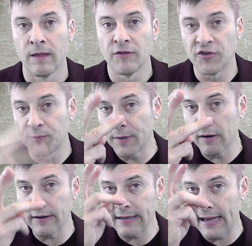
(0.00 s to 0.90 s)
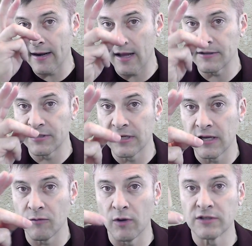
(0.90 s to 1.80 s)
The spirit cannot
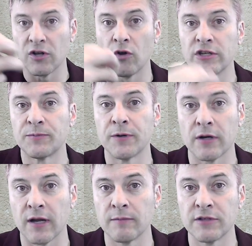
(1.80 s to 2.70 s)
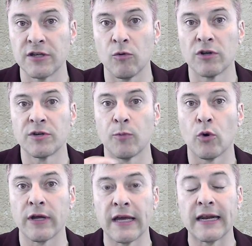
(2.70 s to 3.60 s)
sin once the Holy Spirit comes in you, once you're born again.